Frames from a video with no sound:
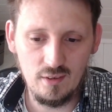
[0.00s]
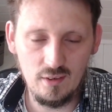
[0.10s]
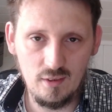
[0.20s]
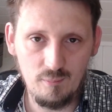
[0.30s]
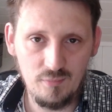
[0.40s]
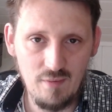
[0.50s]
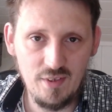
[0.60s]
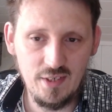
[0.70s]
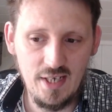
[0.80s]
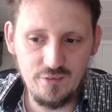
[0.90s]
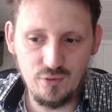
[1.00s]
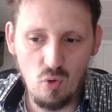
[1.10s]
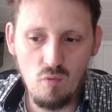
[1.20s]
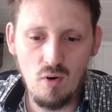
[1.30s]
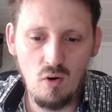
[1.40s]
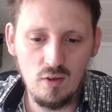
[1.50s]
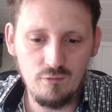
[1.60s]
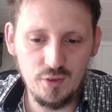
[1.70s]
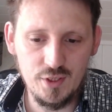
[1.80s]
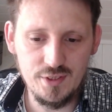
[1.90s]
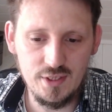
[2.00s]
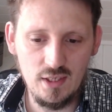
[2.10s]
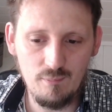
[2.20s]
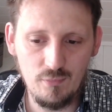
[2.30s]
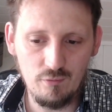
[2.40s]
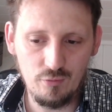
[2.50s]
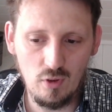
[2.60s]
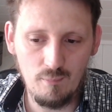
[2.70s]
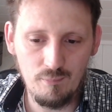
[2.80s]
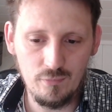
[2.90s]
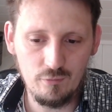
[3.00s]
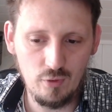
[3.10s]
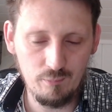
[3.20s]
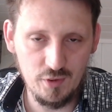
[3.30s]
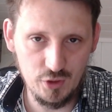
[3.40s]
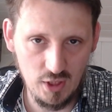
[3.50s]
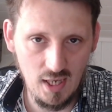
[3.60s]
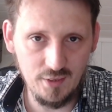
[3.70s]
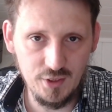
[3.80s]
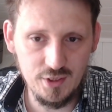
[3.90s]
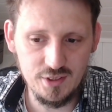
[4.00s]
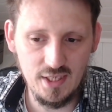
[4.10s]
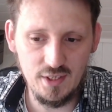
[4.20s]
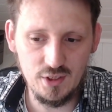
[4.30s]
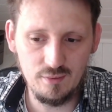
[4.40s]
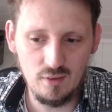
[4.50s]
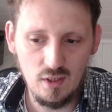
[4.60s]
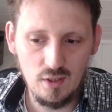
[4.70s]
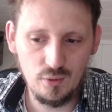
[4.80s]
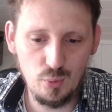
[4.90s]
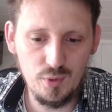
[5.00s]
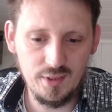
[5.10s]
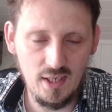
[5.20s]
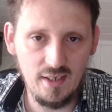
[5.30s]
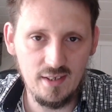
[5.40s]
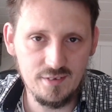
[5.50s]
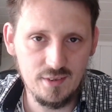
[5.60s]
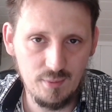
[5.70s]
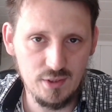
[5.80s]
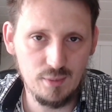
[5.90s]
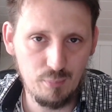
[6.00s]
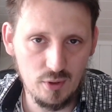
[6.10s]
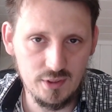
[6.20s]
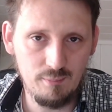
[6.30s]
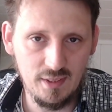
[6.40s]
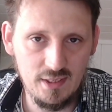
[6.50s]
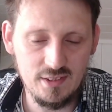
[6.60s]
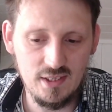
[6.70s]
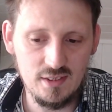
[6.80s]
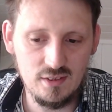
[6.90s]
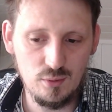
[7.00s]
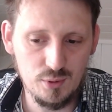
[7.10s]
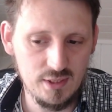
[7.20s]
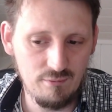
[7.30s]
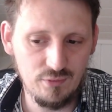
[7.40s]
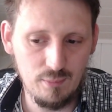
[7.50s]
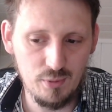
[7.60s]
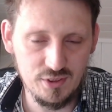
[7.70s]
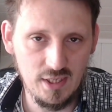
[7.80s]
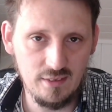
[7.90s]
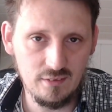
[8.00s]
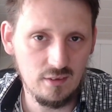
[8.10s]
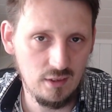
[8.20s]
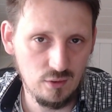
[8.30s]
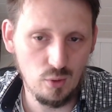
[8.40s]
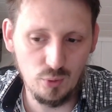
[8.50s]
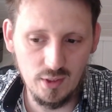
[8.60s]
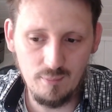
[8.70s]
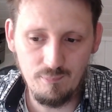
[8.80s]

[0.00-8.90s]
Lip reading: Nevertheless, the overall efficiency from the charging station to the tires is approximately 60 to 70% in total,